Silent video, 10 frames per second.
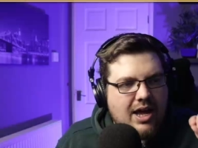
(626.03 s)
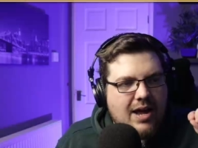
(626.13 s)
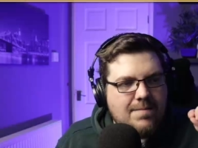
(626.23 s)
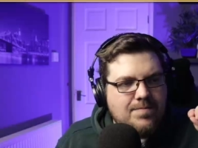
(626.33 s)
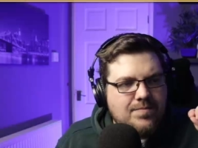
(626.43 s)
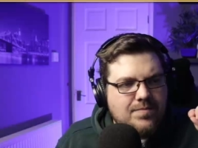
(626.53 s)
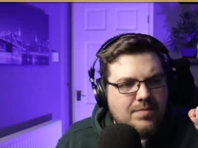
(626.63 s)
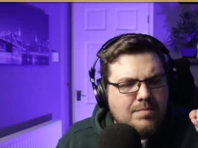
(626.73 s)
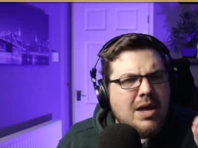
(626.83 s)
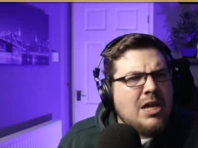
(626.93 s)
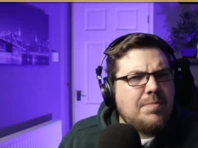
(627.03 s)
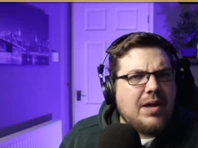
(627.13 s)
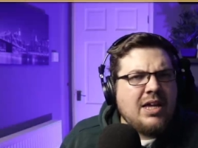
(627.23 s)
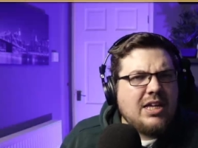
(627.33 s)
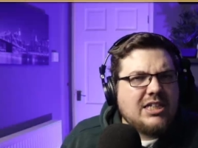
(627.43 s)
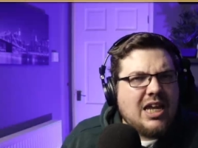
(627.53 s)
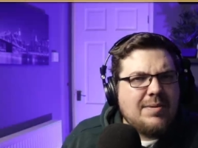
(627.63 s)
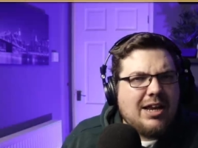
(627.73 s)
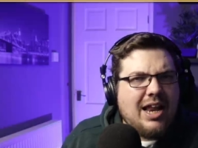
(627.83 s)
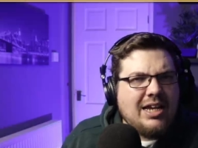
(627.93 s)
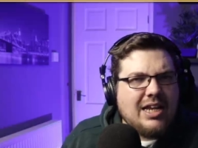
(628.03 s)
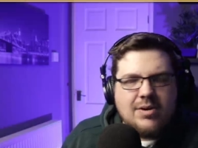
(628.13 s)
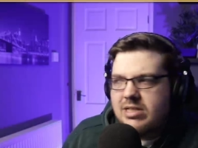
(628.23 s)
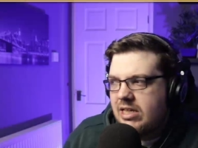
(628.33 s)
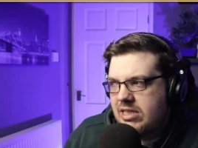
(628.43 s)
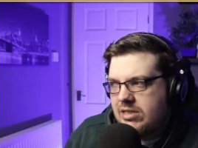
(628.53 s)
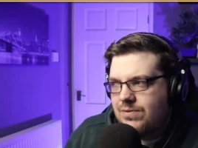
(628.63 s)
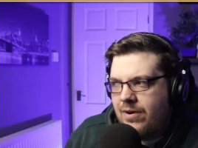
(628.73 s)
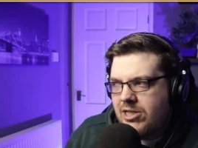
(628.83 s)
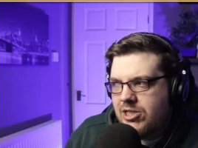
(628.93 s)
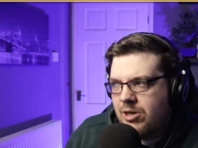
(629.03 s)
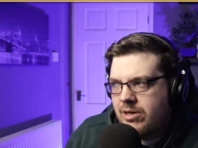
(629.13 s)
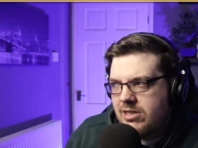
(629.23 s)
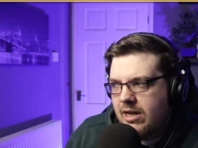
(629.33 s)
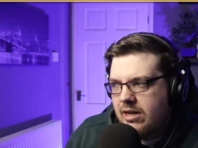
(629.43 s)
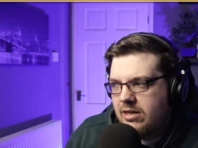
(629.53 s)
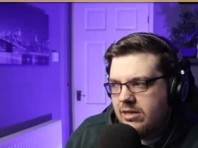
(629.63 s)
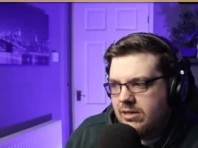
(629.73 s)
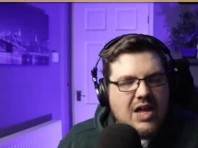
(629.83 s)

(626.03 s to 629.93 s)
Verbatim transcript: Um, maybe. It's getting a bit late now. It's, it's, it's very soon, isn't it?